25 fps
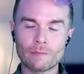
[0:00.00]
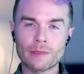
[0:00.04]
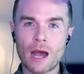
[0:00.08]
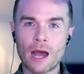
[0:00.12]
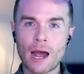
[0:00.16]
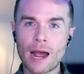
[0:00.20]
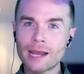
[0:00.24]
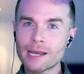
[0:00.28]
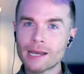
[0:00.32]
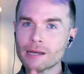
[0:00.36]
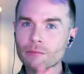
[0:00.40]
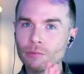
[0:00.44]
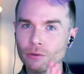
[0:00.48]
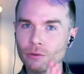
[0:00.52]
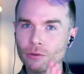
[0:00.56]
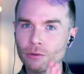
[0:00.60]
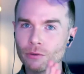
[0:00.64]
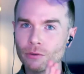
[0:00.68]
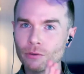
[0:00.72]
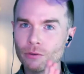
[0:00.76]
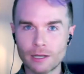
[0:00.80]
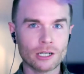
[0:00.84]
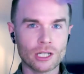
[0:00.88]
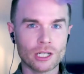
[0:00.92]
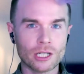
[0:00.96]
I can
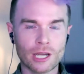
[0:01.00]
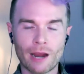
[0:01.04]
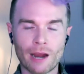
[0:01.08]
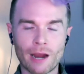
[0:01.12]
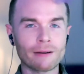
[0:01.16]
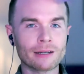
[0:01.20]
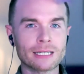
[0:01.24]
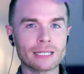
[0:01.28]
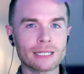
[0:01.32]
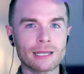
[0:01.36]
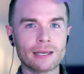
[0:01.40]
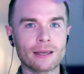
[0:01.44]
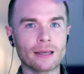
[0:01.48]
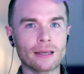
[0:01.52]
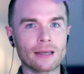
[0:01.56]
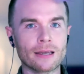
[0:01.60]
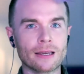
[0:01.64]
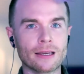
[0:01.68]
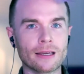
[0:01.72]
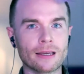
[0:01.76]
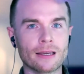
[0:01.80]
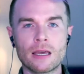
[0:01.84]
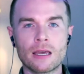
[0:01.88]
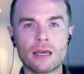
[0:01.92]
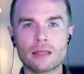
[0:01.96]
pretty much guarantee
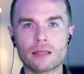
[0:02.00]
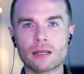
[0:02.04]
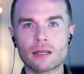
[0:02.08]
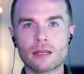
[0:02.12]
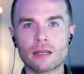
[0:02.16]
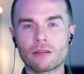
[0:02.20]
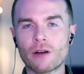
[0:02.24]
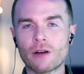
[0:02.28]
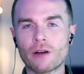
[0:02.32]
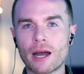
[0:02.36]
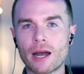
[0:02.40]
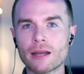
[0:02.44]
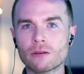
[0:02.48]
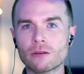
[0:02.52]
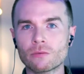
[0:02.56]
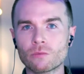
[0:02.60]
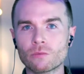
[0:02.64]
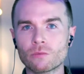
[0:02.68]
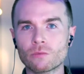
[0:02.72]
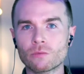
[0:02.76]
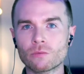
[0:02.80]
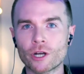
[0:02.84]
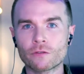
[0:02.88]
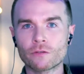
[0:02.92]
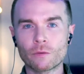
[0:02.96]
that if I had
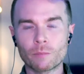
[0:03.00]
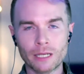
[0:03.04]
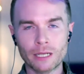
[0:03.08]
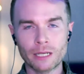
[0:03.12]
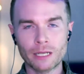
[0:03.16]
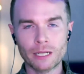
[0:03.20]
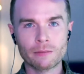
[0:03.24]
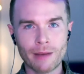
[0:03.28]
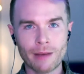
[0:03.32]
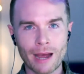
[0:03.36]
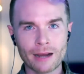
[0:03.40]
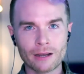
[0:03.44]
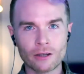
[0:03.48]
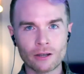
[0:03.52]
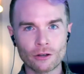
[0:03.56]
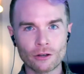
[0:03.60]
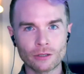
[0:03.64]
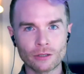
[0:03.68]
worked for Big Tobacco,